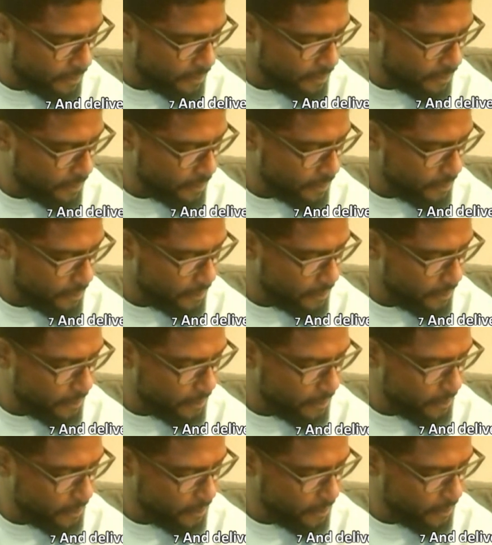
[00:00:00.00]

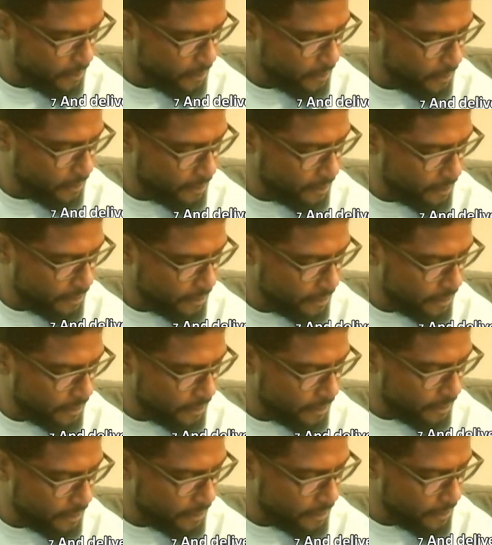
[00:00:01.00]

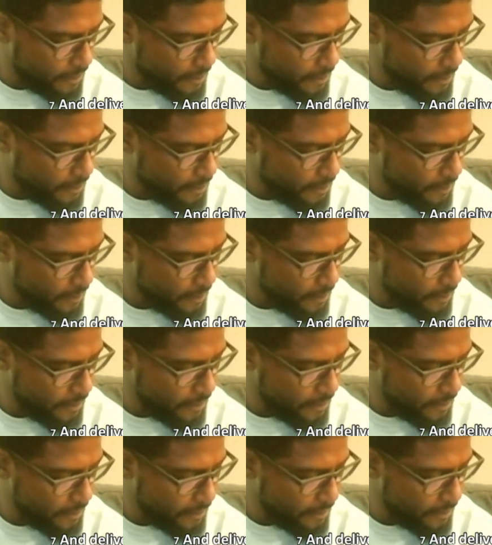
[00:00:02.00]

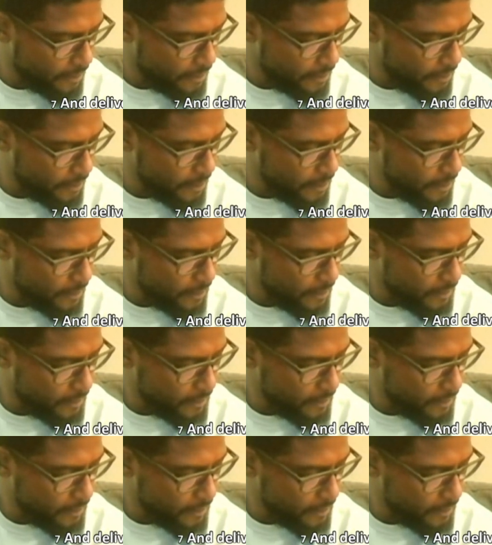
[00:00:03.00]
(silent)